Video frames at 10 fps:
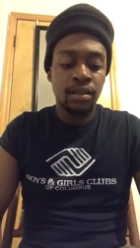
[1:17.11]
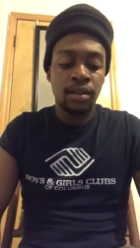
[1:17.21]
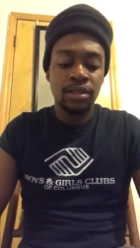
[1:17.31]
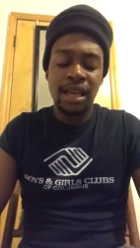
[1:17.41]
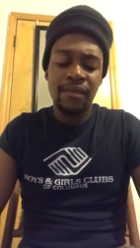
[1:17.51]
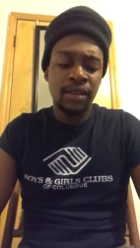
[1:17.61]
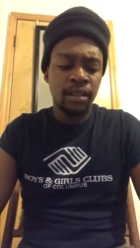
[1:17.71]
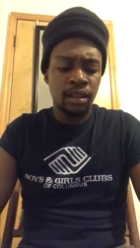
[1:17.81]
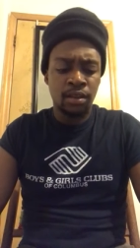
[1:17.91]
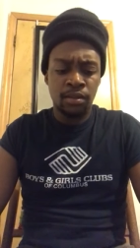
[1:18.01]
You know, just having a
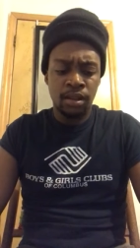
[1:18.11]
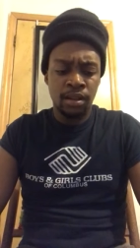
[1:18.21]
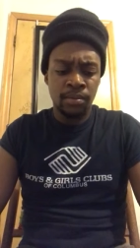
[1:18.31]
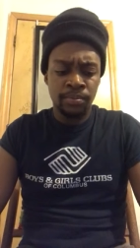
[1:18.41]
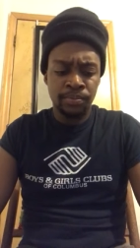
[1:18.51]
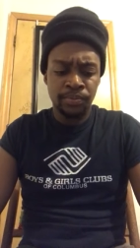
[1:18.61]
low, um,